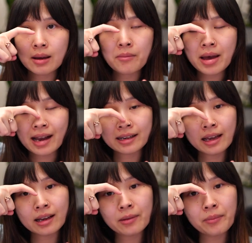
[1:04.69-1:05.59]
a
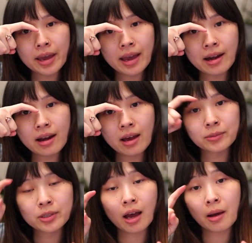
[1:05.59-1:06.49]
magnetic band up
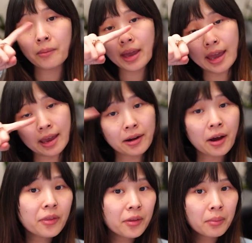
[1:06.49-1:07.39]
top and
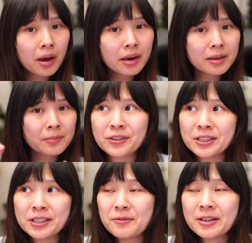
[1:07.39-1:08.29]
on the bottom. For
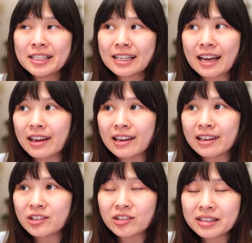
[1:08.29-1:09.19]
some reason
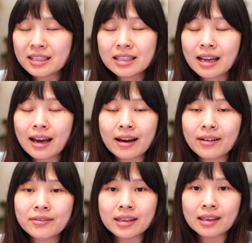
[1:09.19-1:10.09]
I just didn't
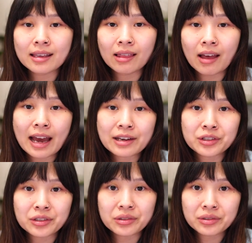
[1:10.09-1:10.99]
have the
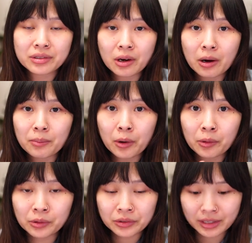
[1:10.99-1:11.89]
lashes to
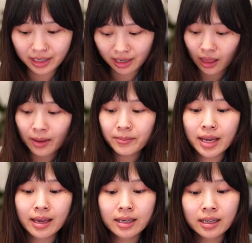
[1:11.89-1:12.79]
uphold it.
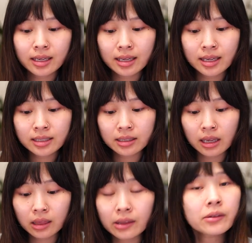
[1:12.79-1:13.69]
Glamnetic is
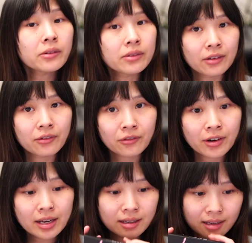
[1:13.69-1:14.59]
a little
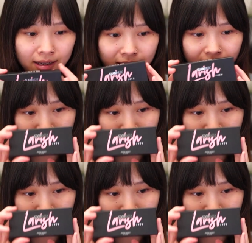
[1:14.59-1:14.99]
different. Here